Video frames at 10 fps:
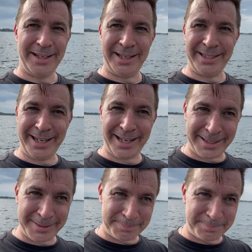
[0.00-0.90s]
And
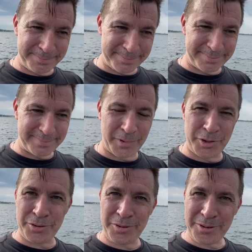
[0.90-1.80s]
yet,
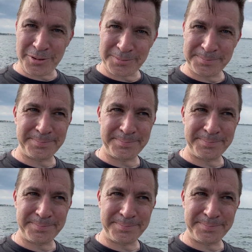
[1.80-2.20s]
do you?